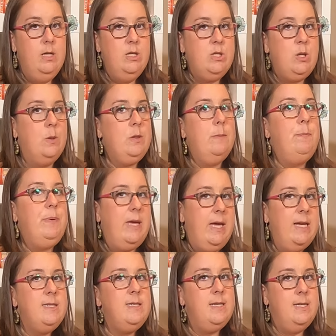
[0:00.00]
So the
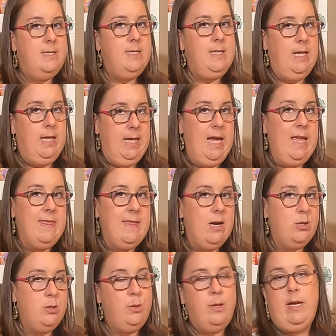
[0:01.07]
piece is still in
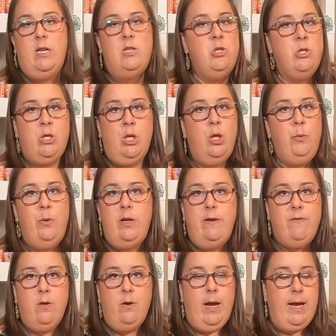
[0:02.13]
there, so they can just glue it
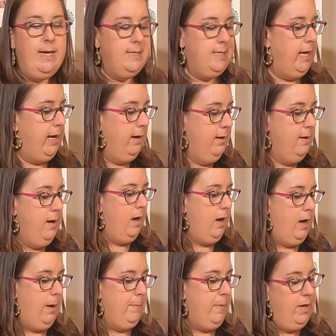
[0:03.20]
if they're handy.
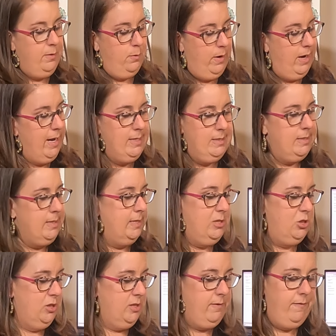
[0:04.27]
Otherwise,
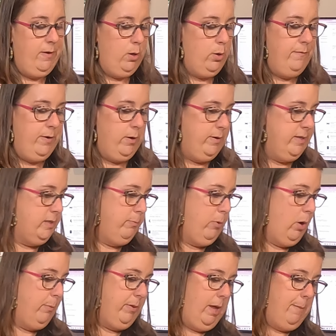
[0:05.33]
it's just a very, very
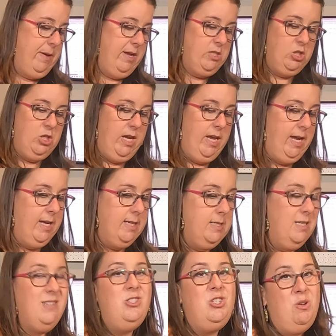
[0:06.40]
small blemish,
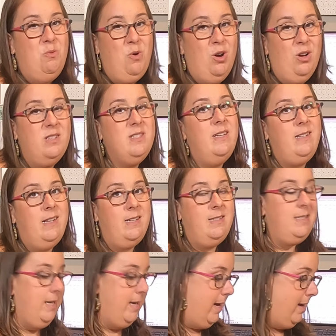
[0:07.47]
and she works. I
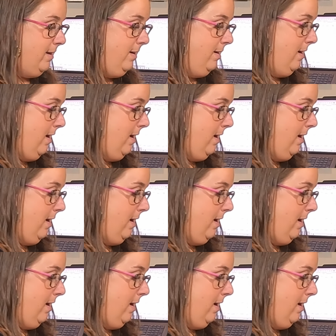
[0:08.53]
tested it.